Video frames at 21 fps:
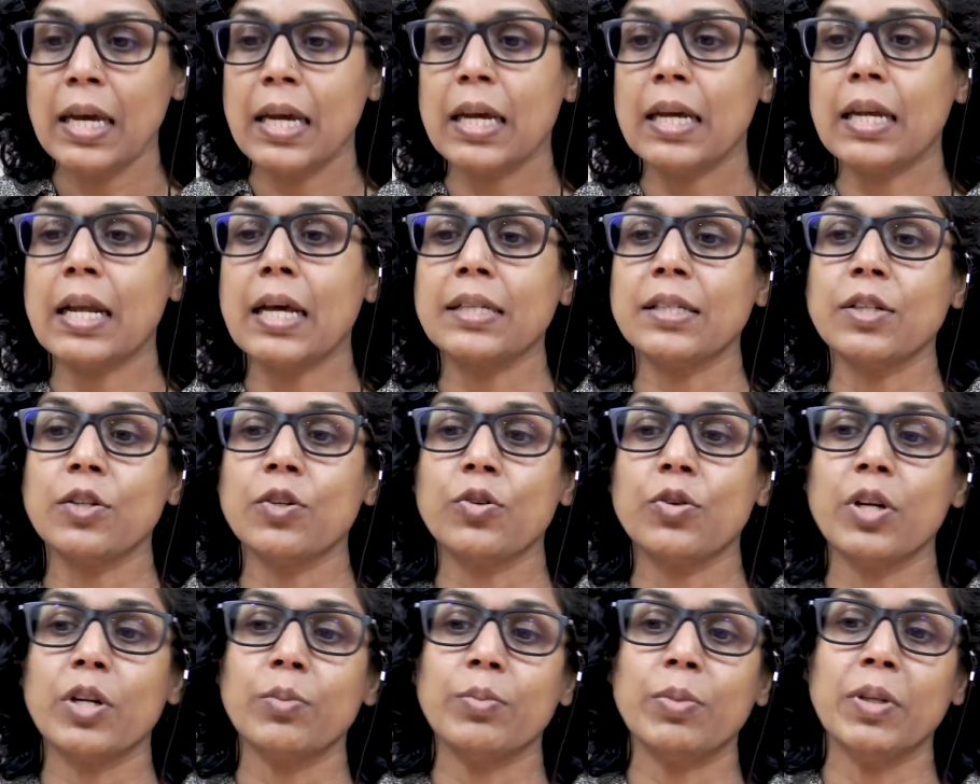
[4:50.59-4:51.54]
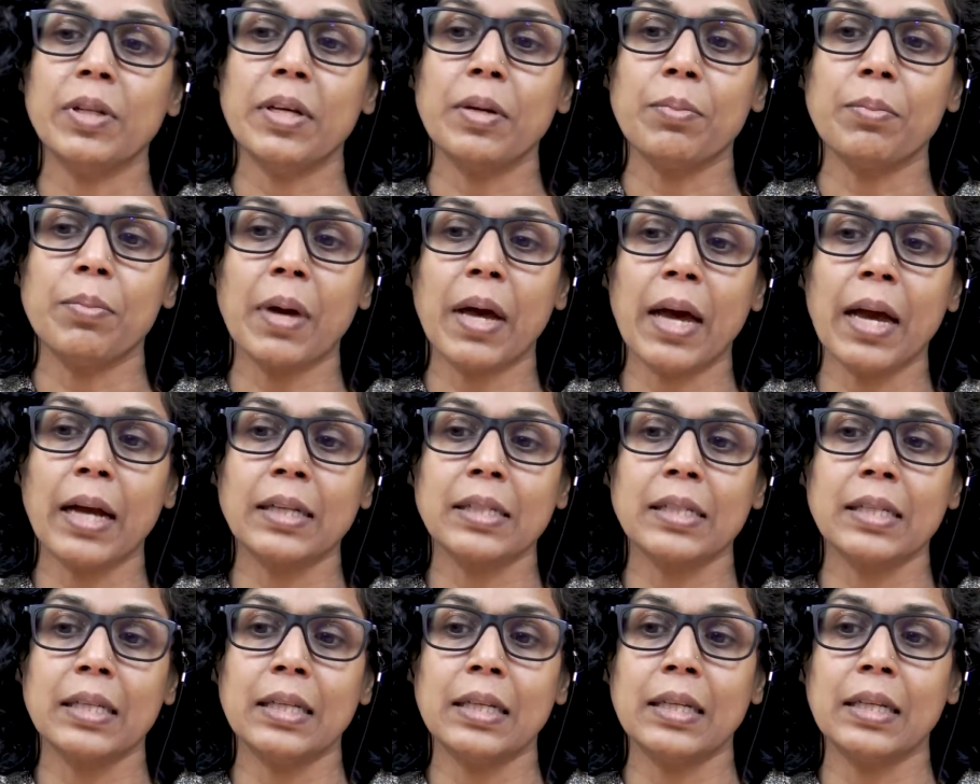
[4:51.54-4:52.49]
It has incredible
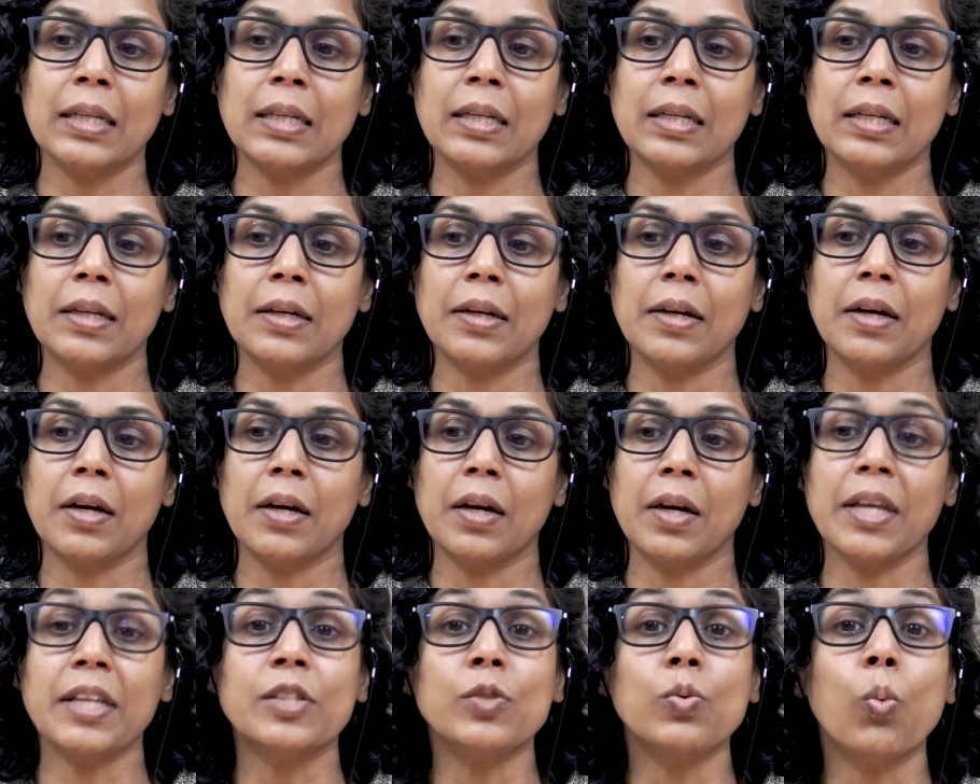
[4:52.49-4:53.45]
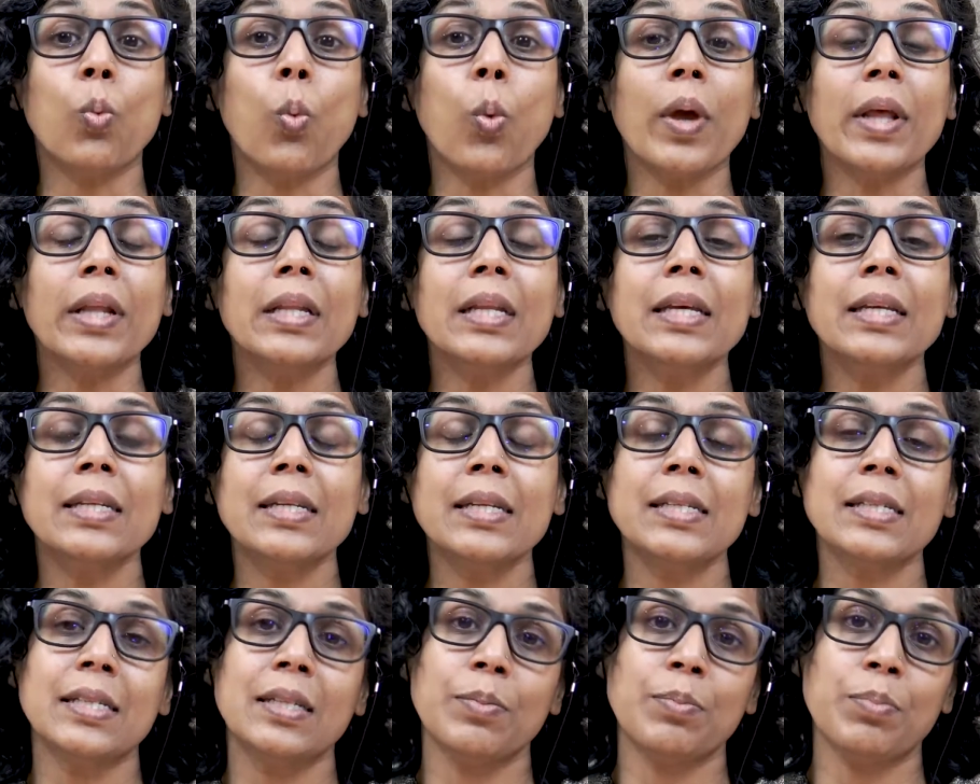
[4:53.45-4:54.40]
impacts in its
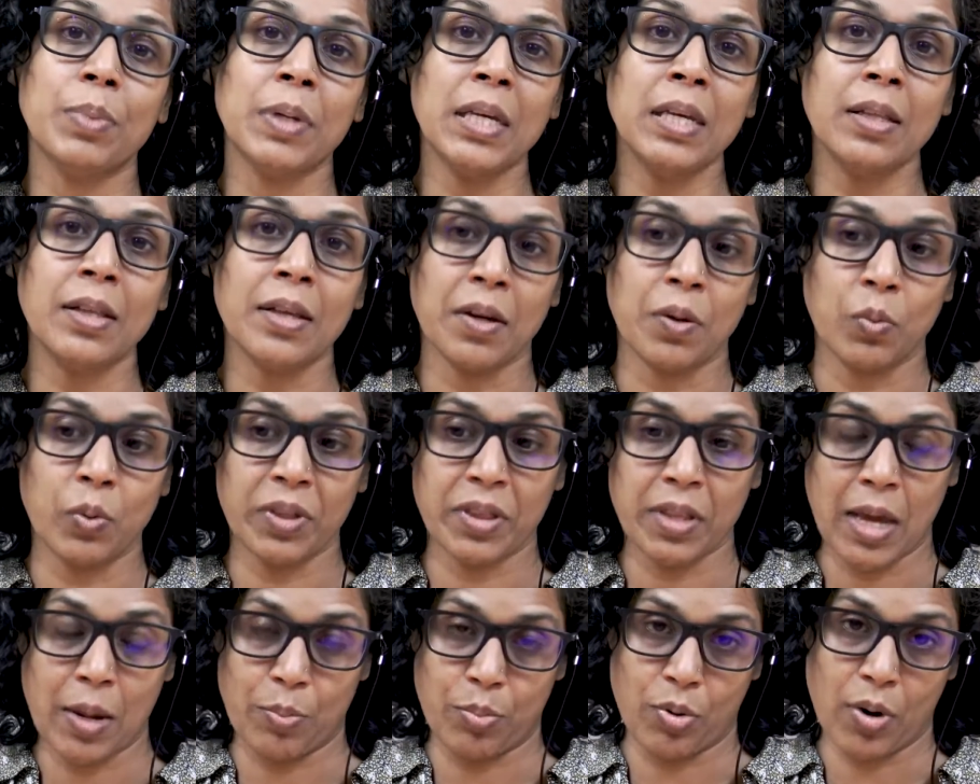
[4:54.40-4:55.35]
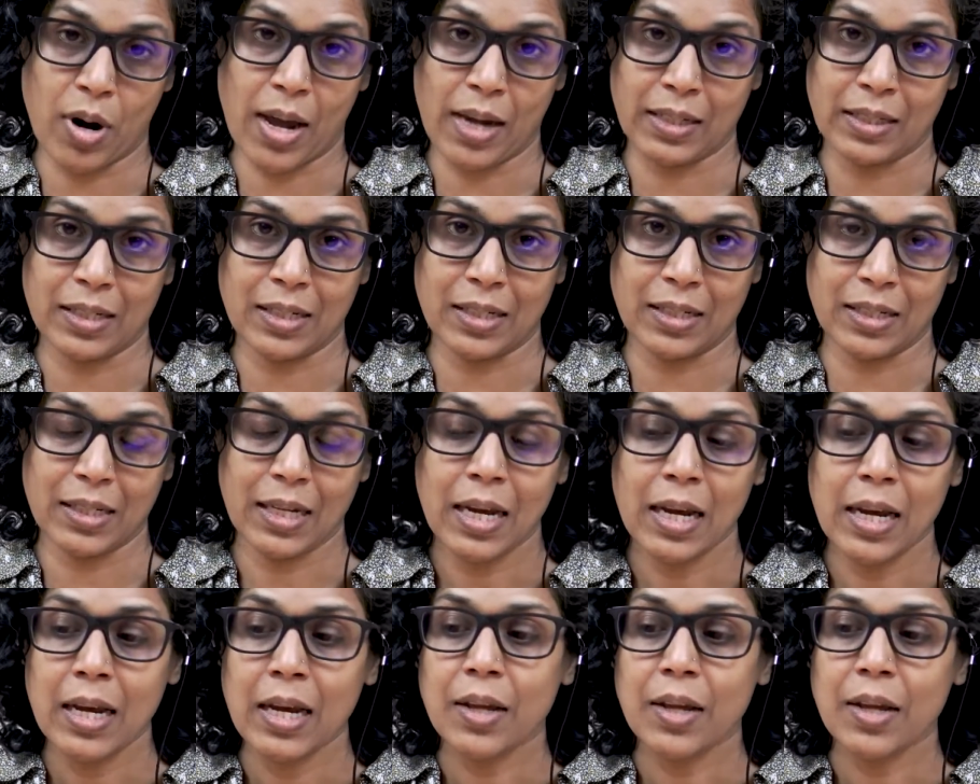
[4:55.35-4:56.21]
willingness to be there with that practice.